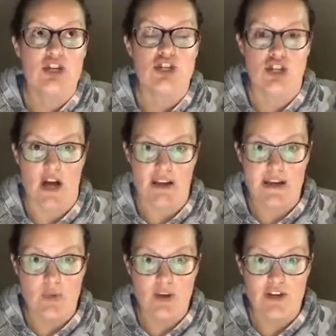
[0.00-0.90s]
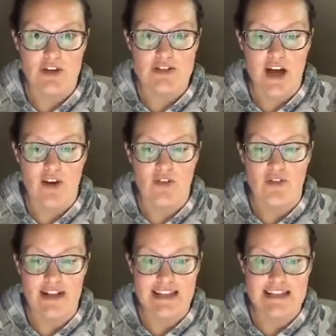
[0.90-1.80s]
check in with yourself.
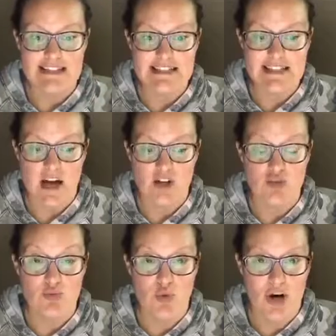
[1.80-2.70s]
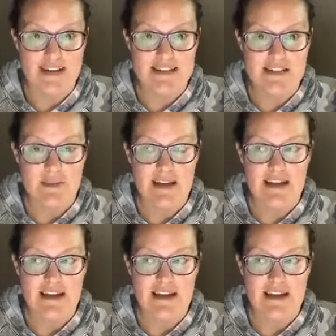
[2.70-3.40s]
Like, is this how you want it to be?